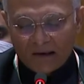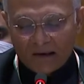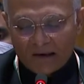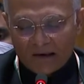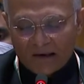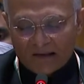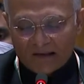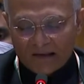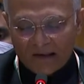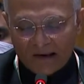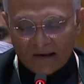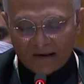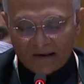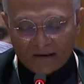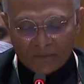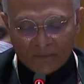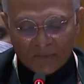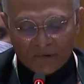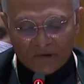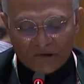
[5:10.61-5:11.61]

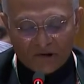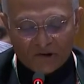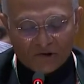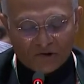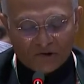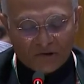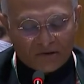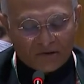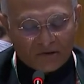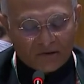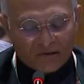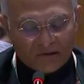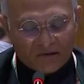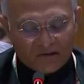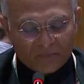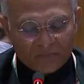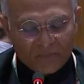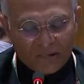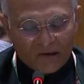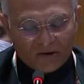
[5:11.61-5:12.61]
executive positions in
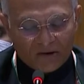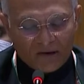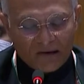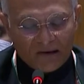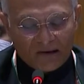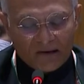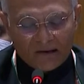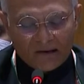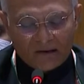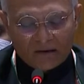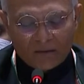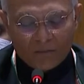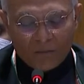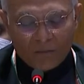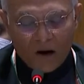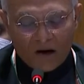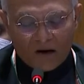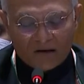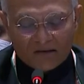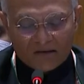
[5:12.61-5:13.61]
spearheading the
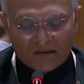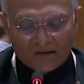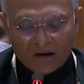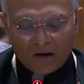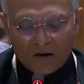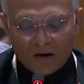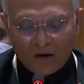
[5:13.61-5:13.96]
Mars